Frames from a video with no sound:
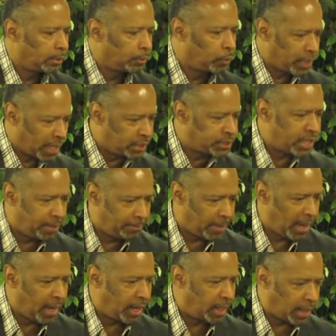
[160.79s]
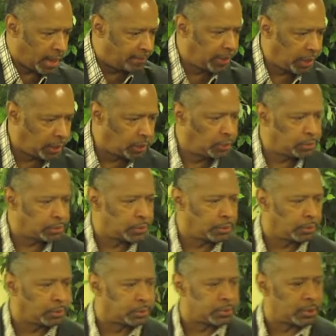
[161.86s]
When they say man, that means you
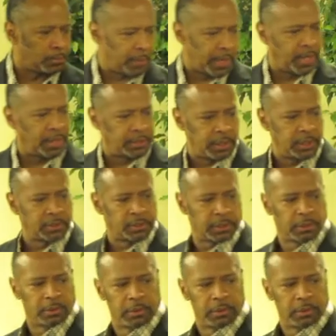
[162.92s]
too. So pay attention.